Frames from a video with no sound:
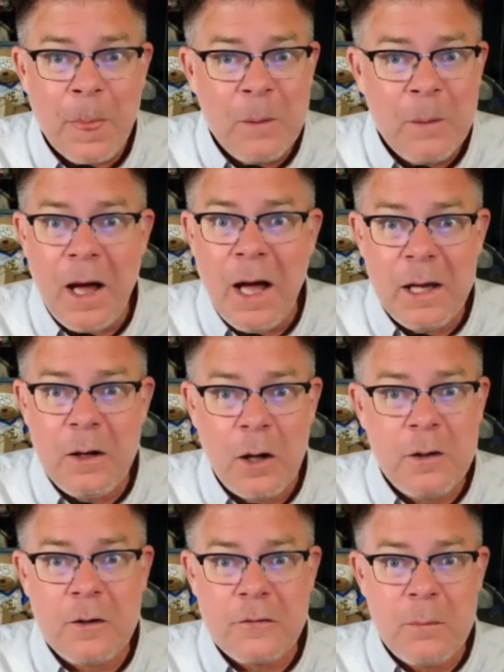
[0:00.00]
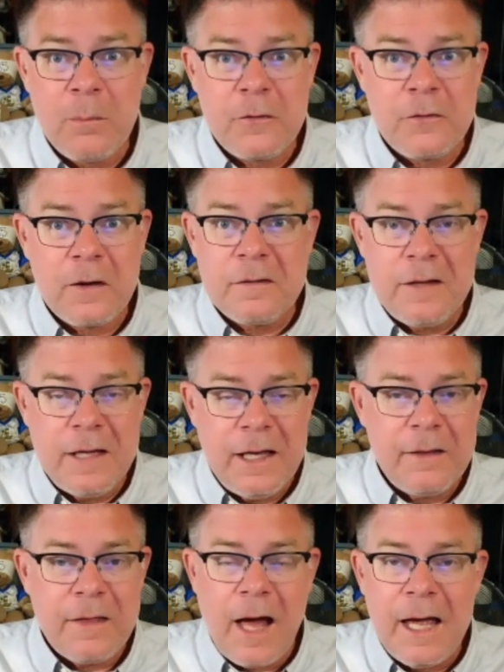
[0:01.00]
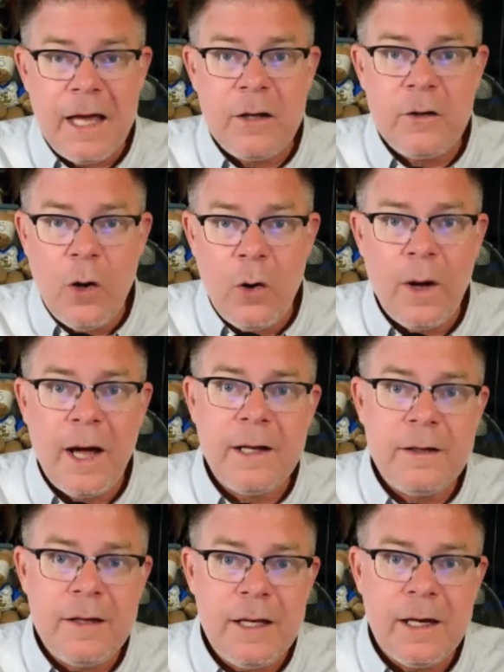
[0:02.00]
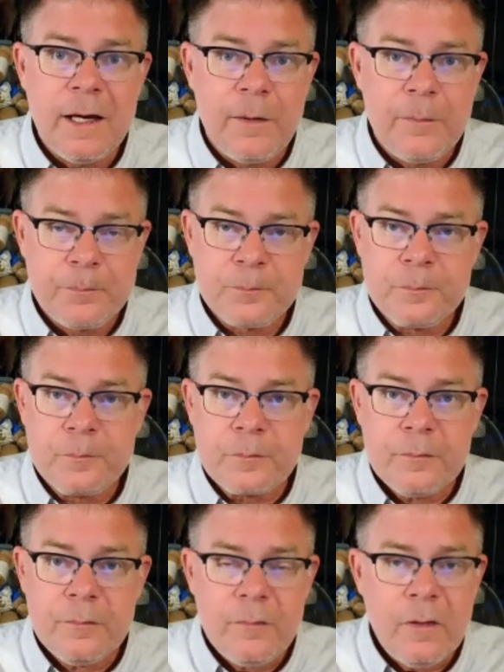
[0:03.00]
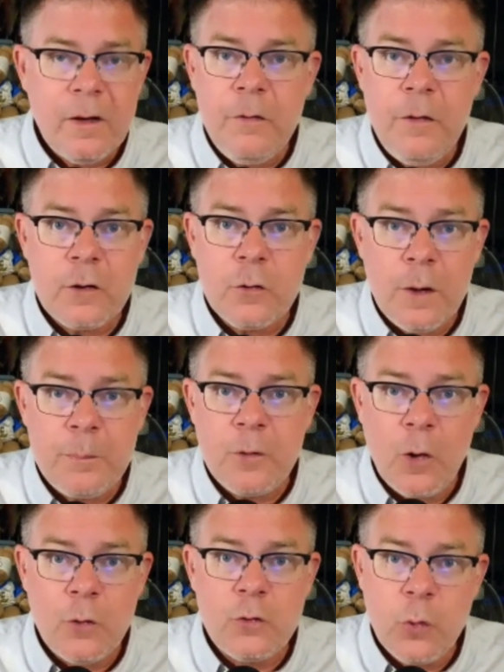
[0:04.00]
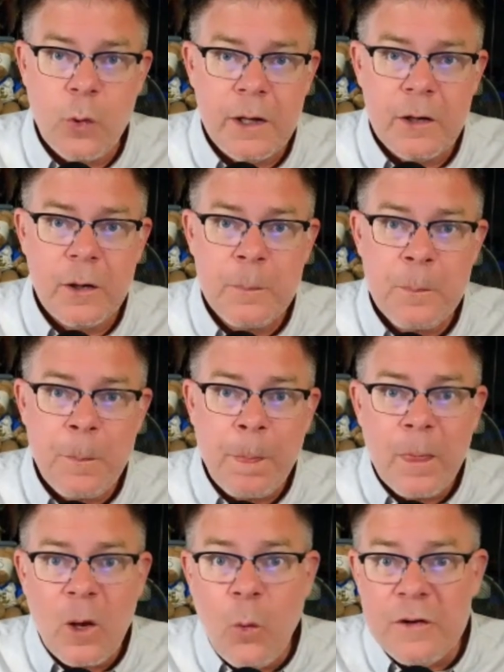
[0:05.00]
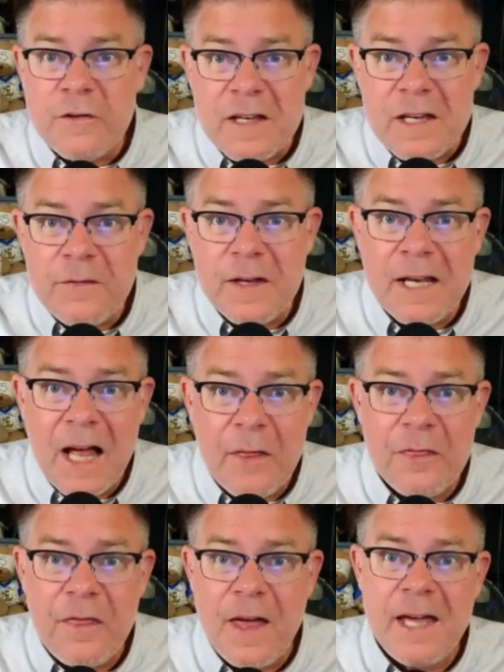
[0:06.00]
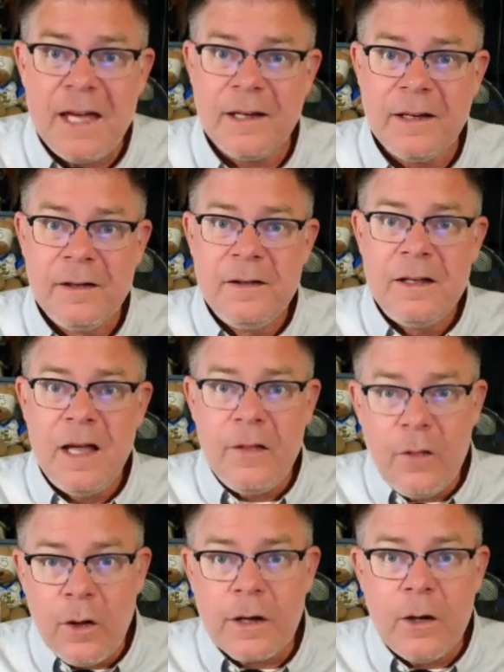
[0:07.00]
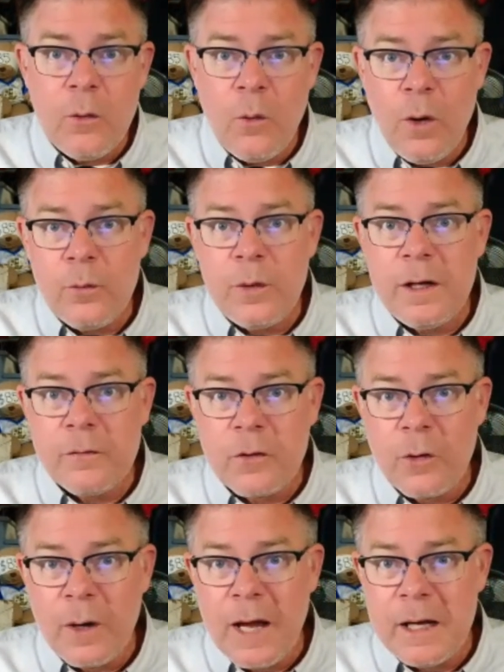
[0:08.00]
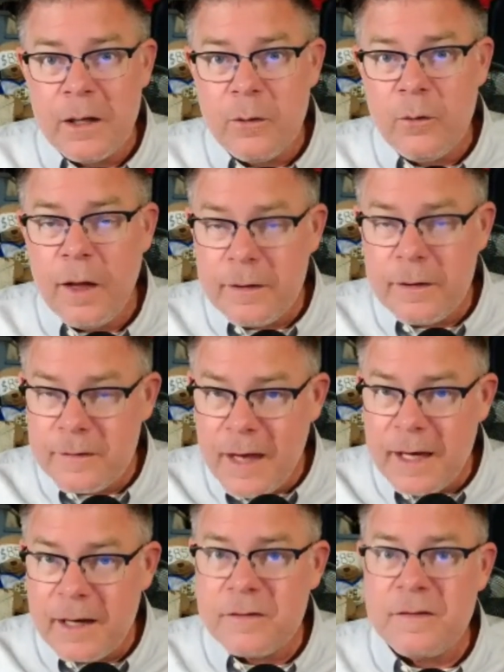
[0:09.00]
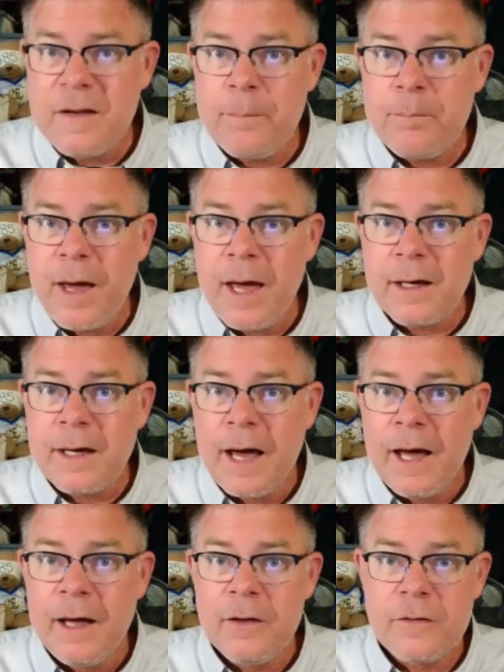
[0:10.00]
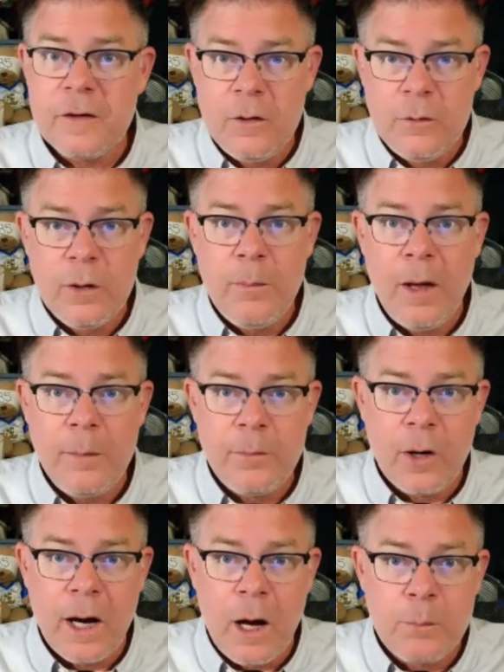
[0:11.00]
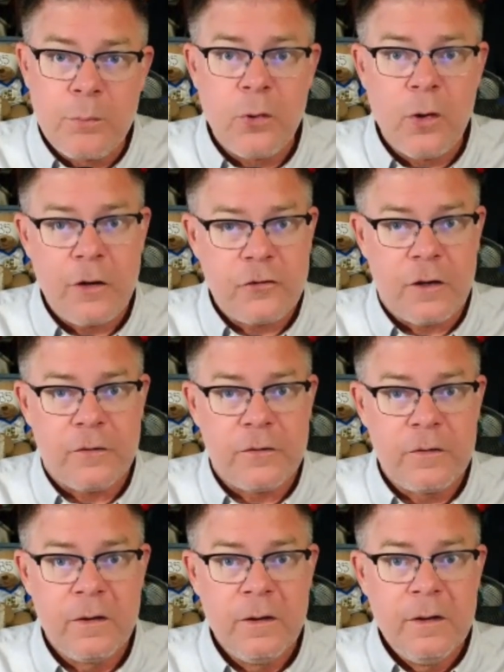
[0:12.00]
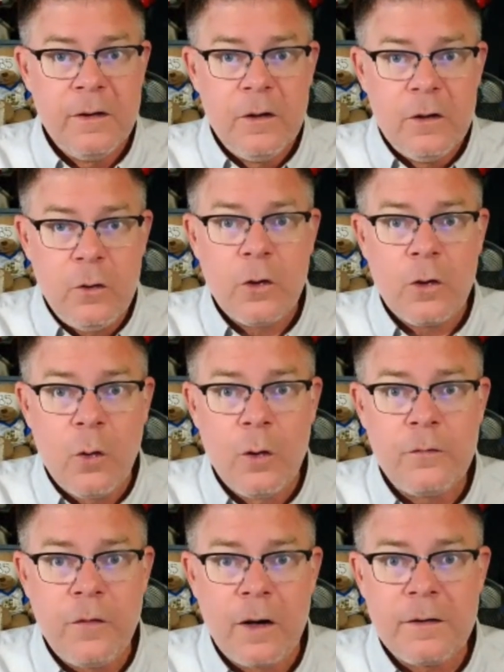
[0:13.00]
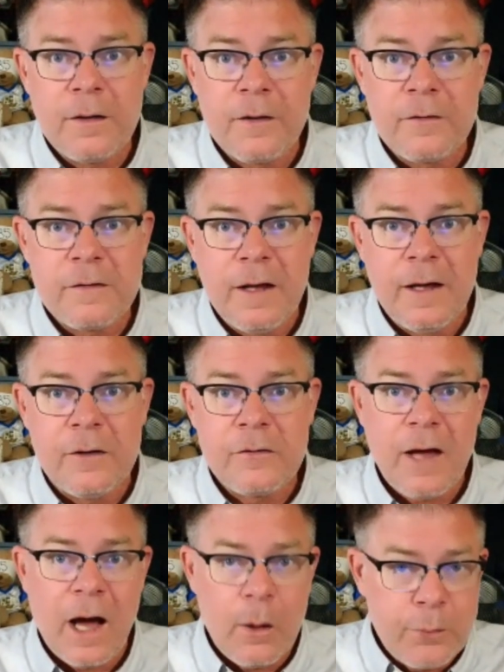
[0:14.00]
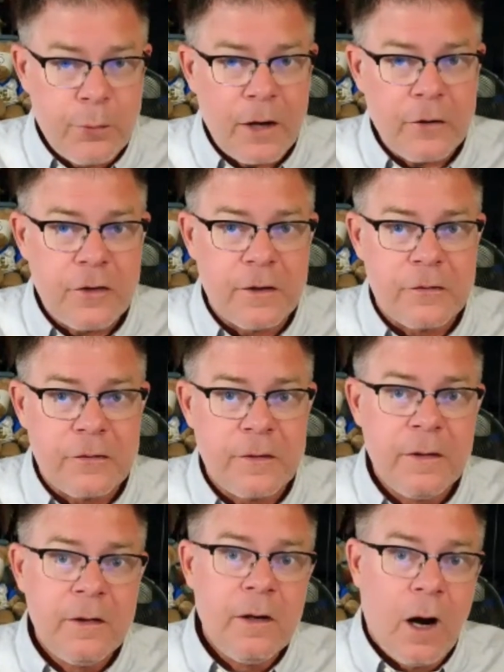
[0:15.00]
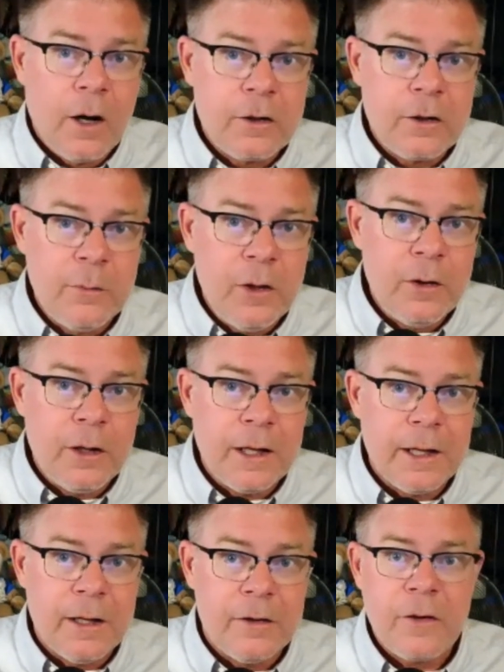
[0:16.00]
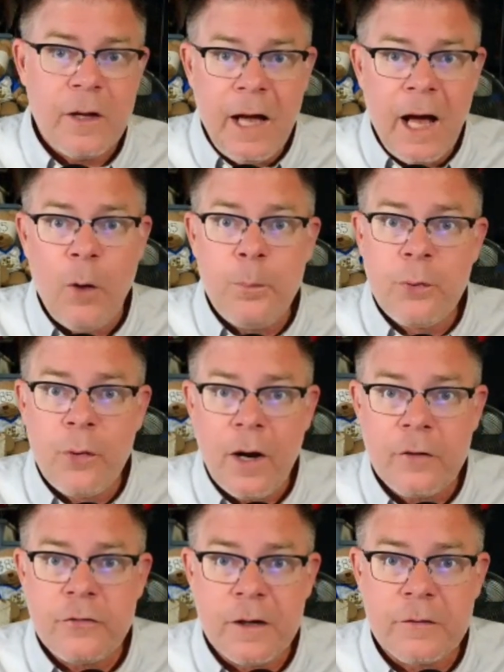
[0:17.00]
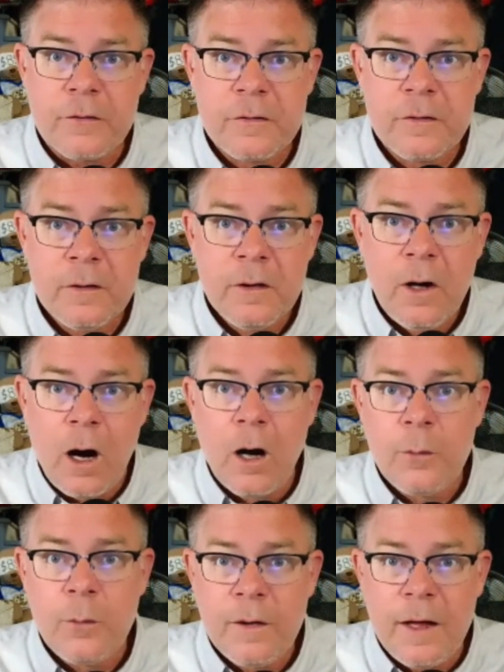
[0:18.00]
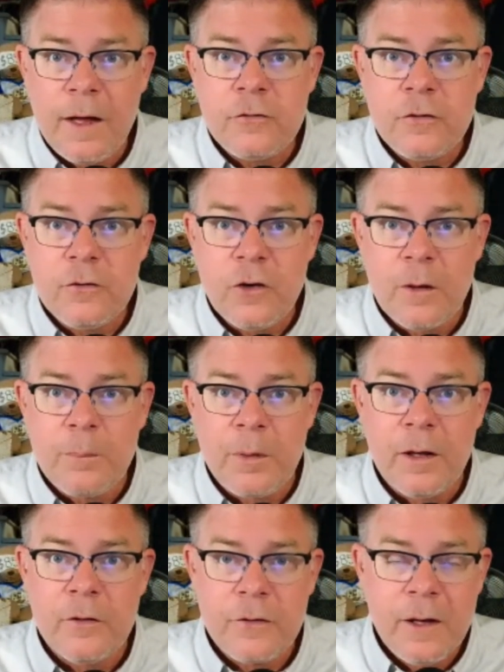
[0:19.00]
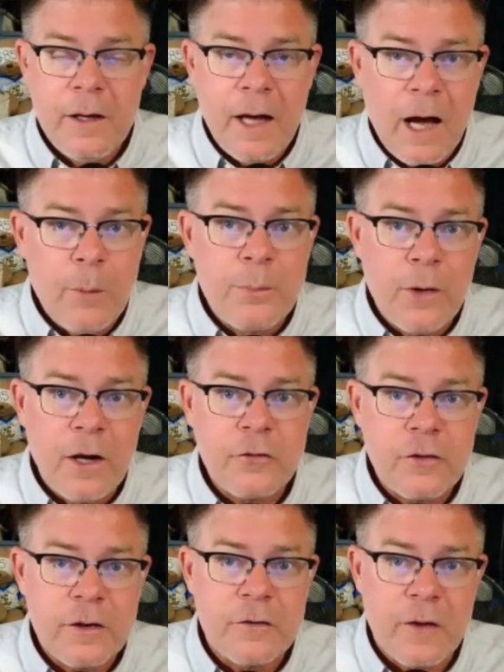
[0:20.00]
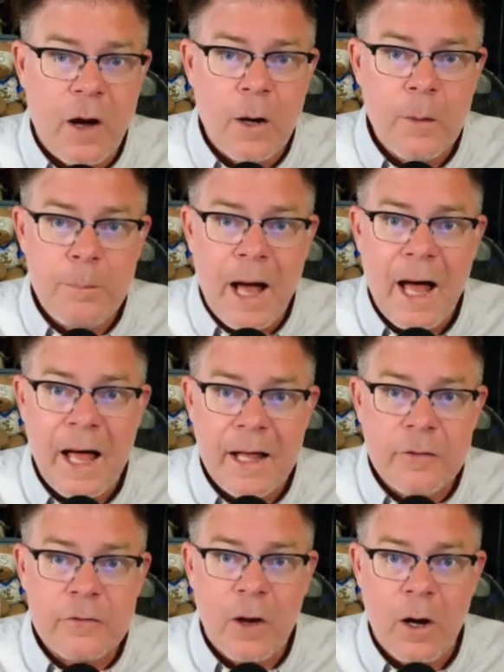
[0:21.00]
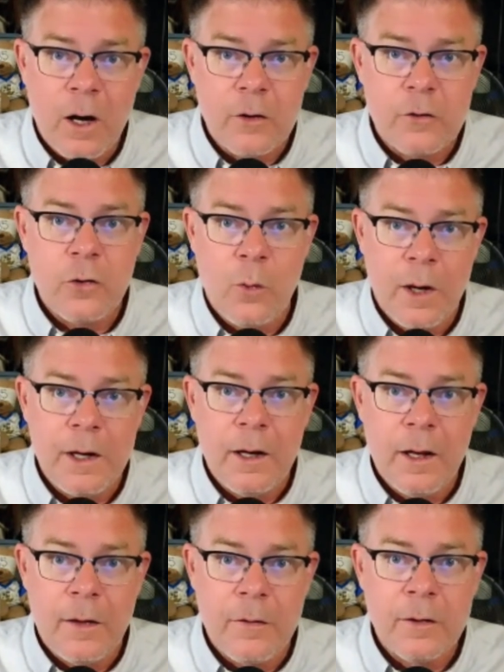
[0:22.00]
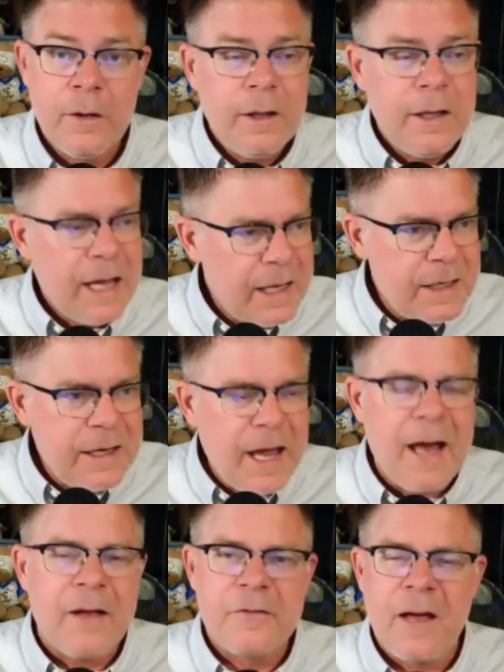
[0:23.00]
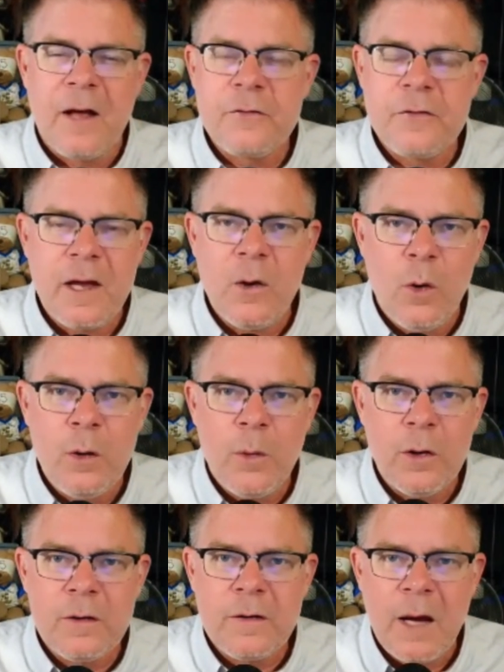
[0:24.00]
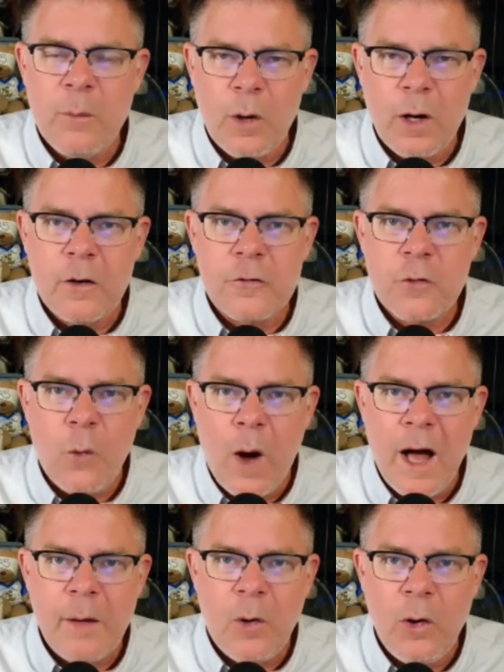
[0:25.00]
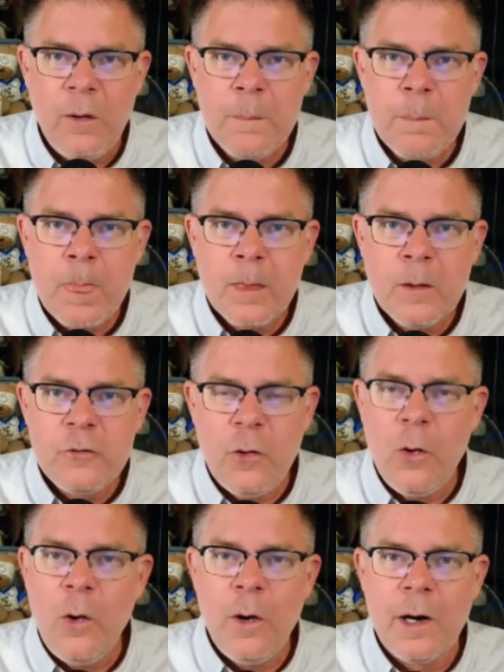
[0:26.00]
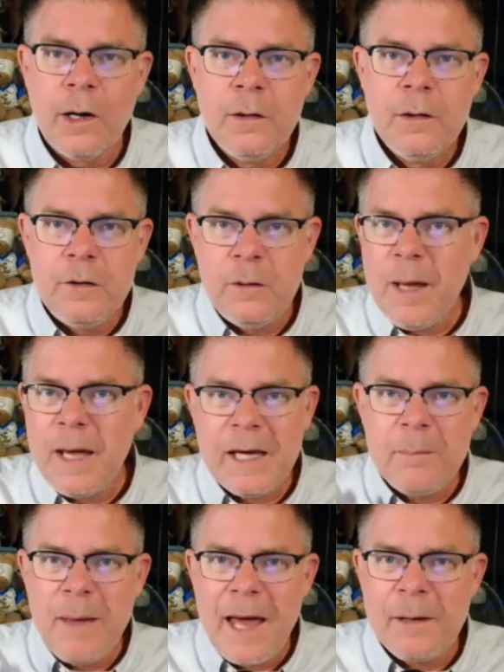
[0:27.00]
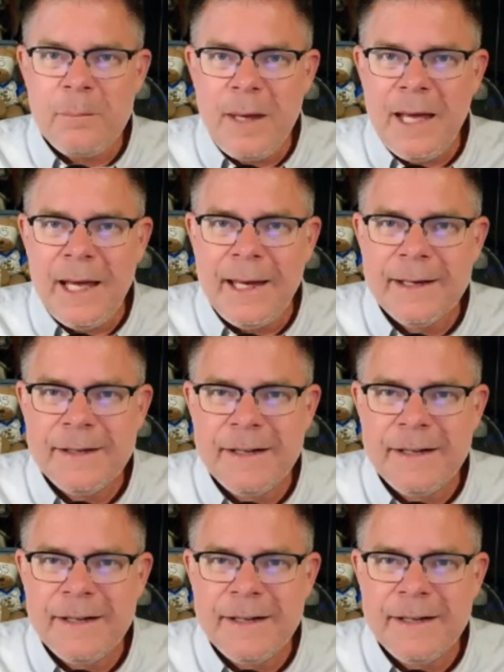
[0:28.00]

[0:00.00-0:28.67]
But on December 16th, I had no idea that crypto Twitter was even a thing. And look at what we have created. Let's take a step back, guys, and remember how precious Unicorn Fart Dust is, how precious our community is, how precious our relationship is, how precious our bonds are to one another. And yes, I'll say it one more time. We're going to squabble. Sure. You may get mad at me.